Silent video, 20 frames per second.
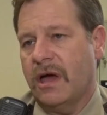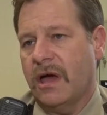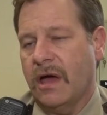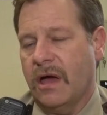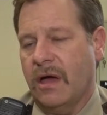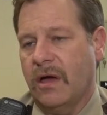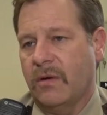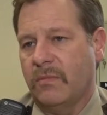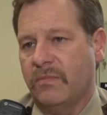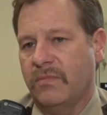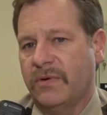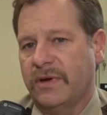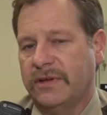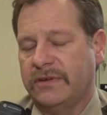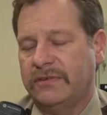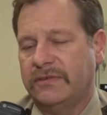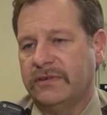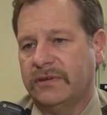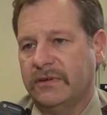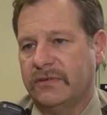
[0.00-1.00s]
uh,
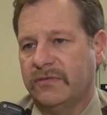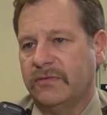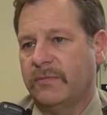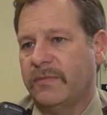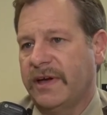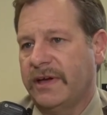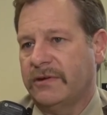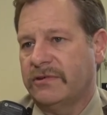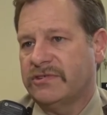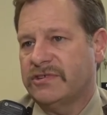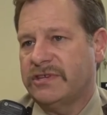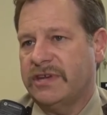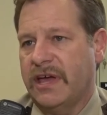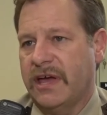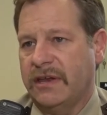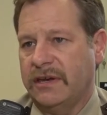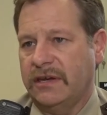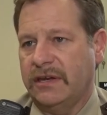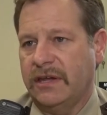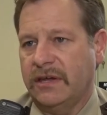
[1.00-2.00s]
but uh, from my
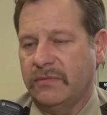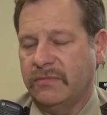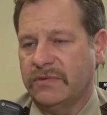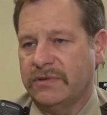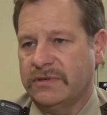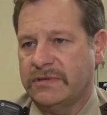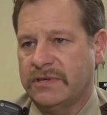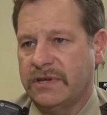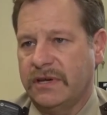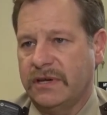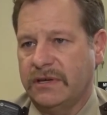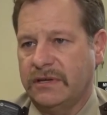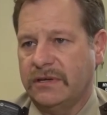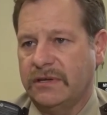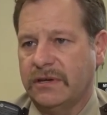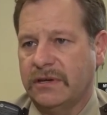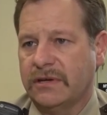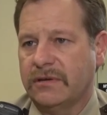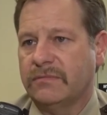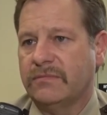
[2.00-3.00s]
understanding, it was
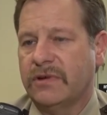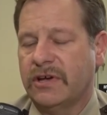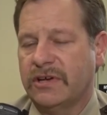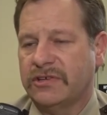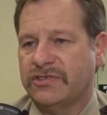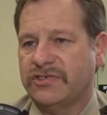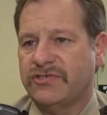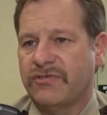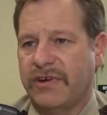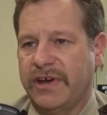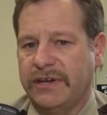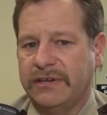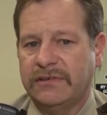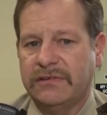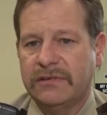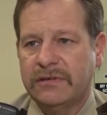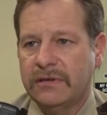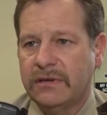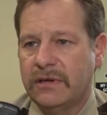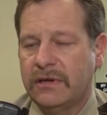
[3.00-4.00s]
a, uh, a
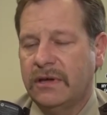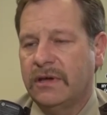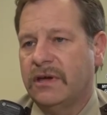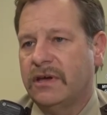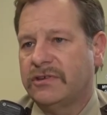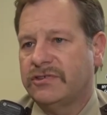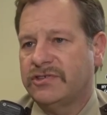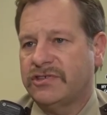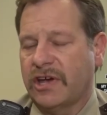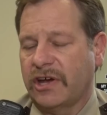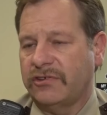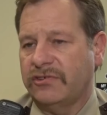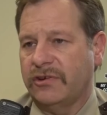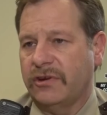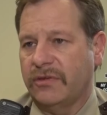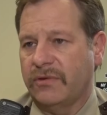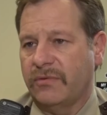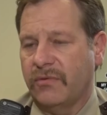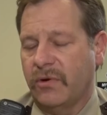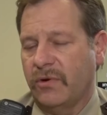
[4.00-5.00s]
straight
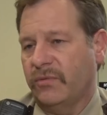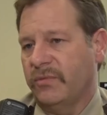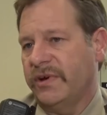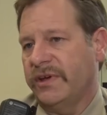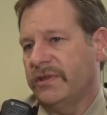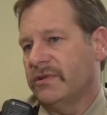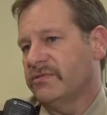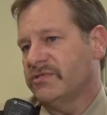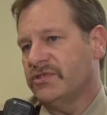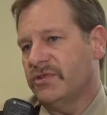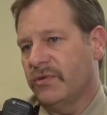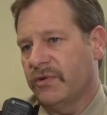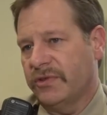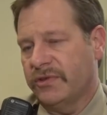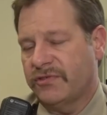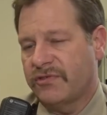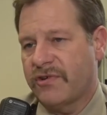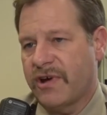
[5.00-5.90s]
section of the roadway. There was no other